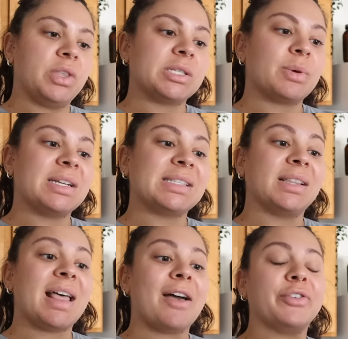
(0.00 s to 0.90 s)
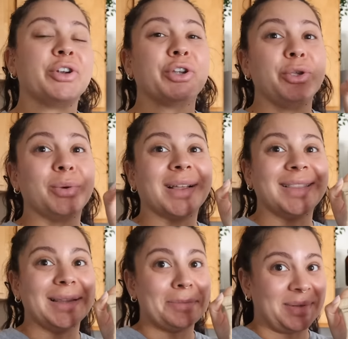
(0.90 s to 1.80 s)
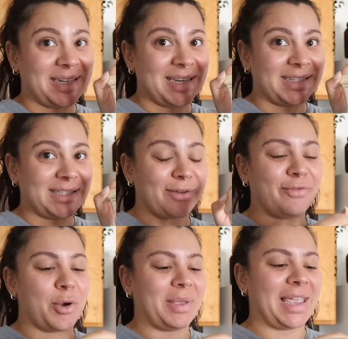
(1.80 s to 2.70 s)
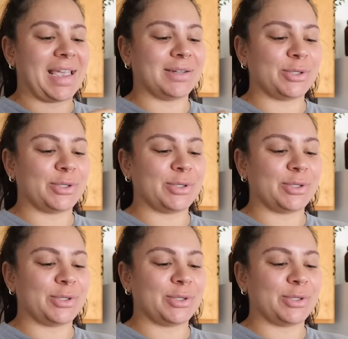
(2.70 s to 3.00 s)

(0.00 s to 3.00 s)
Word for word: This one is the lavender eucalyptus foaming hand